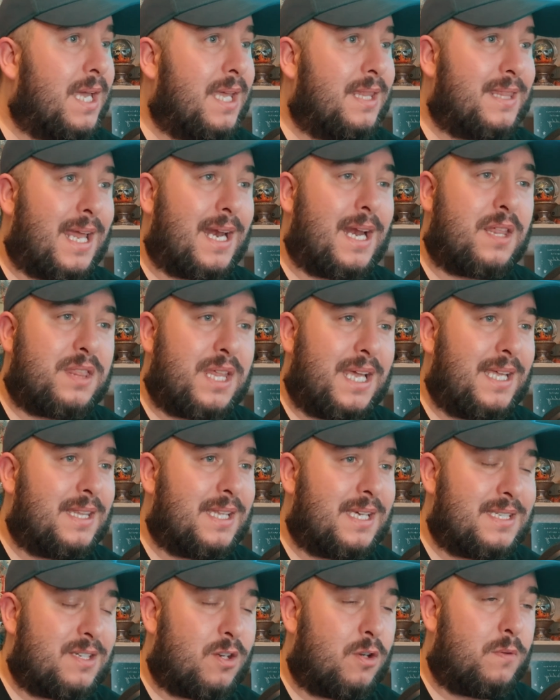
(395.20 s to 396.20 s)
then I think
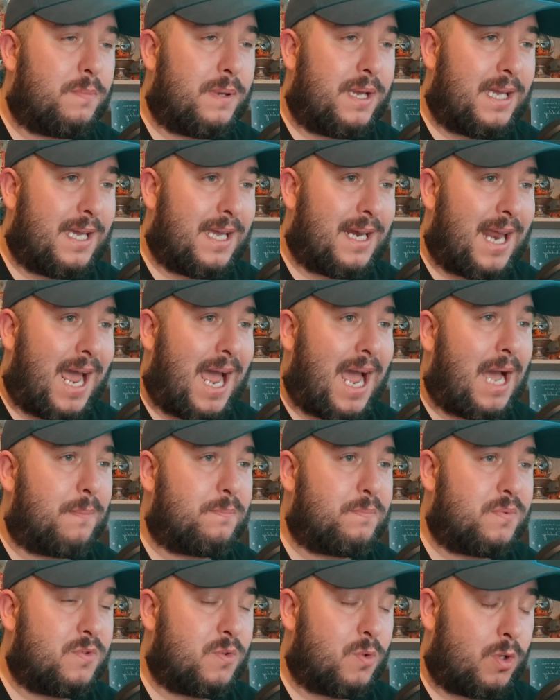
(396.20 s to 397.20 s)
this could be an
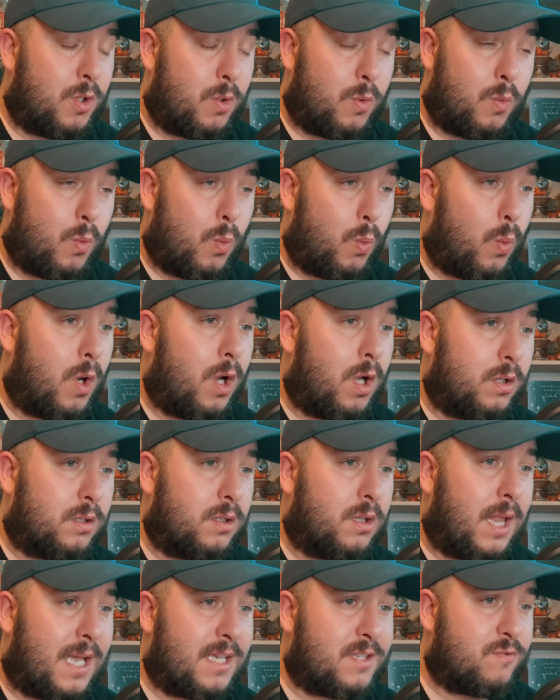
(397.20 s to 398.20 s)
absolute
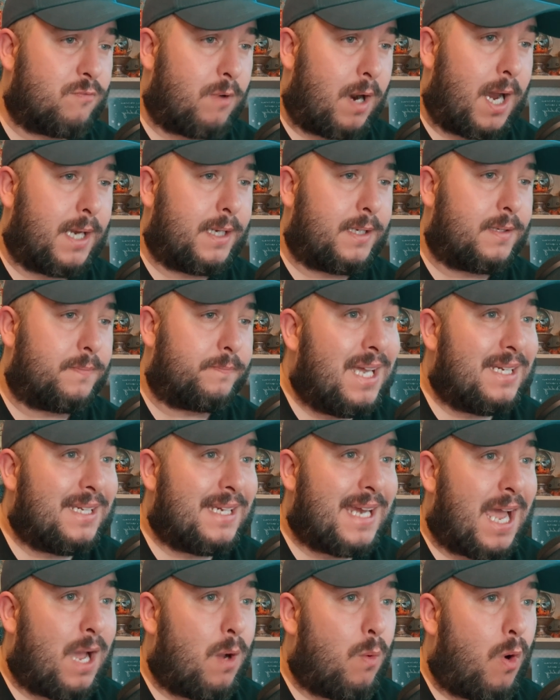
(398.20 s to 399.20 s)
world-class ride.
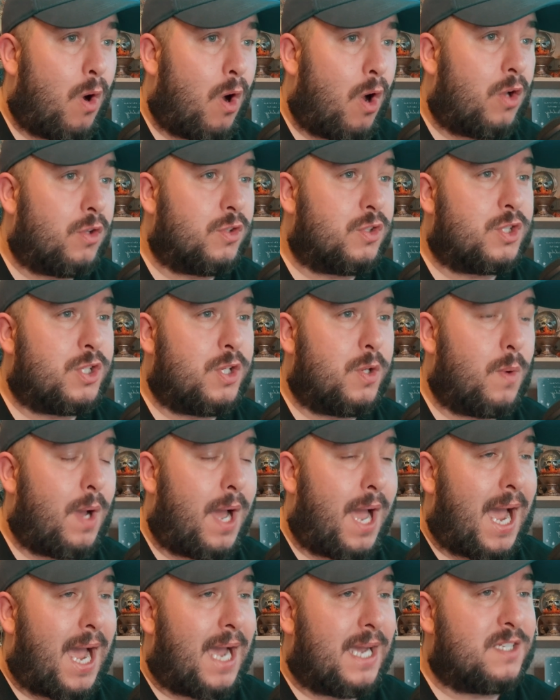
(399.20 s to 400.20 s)
Now on to
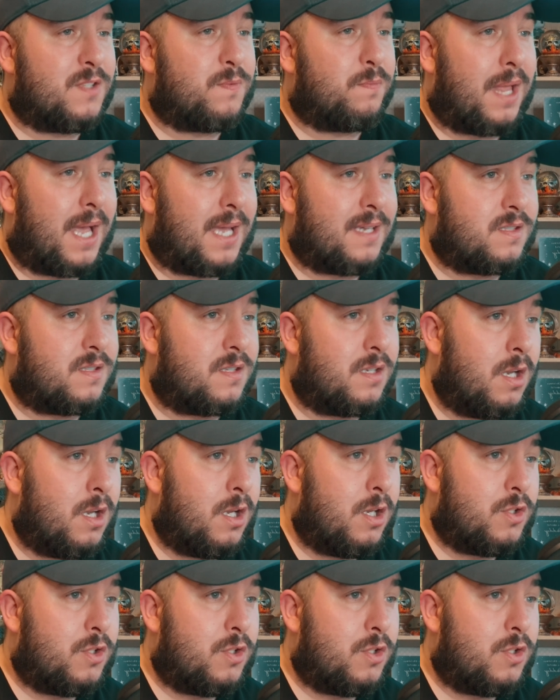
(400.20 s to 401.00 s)
Ice Blast.